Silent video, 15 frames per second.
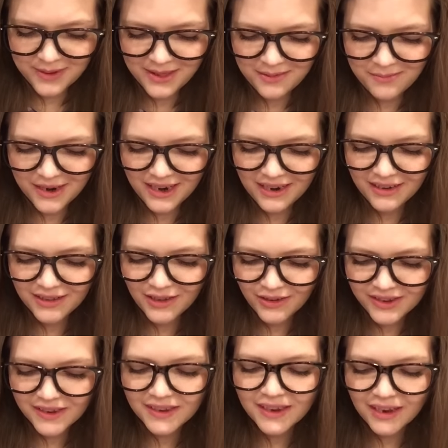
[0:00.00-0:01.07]
but the money
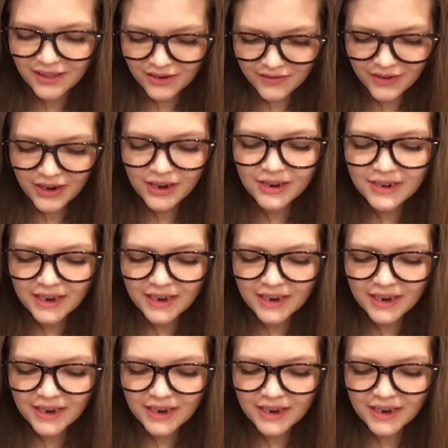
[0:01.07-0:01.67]
encloses either for your